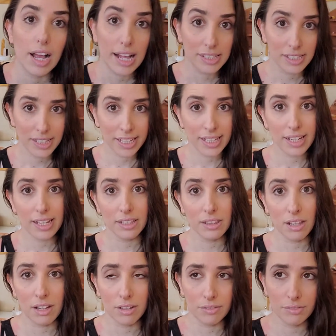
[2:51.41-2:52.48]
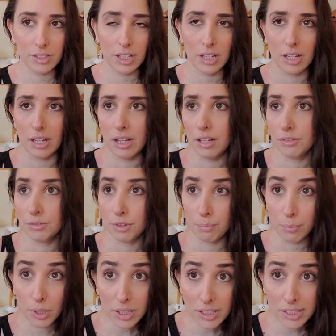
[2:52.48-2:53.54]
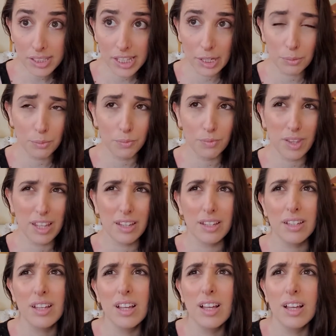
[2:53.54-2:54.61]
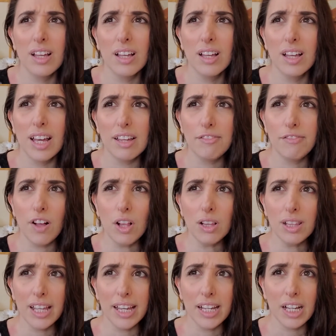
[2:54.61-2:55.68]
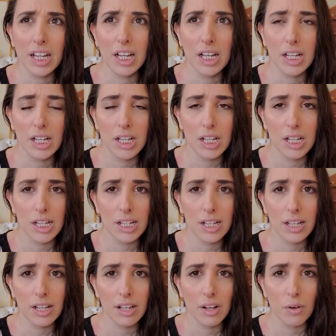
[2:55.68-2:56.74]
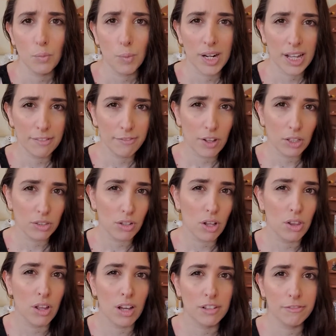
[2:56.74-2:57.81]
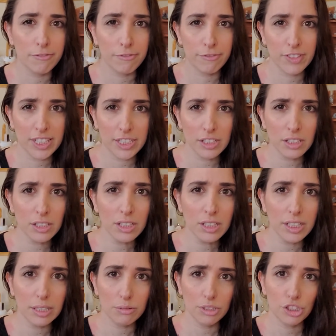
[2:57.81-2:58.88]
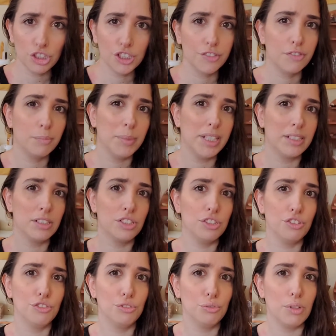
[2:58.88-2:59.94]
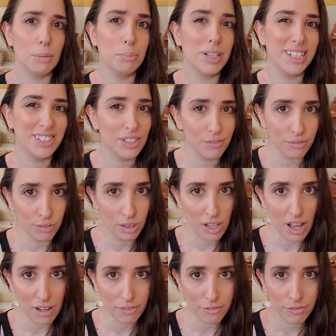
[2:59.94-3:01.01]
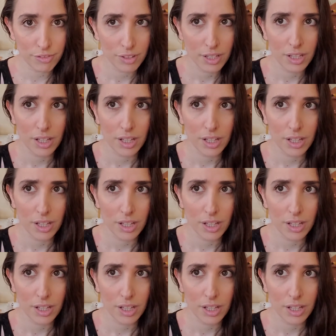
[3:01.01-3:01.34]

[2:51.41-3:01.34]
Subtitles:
As a kid, I loved the books. It felt like when I felt a lot of fear, it would shift me into a place of love.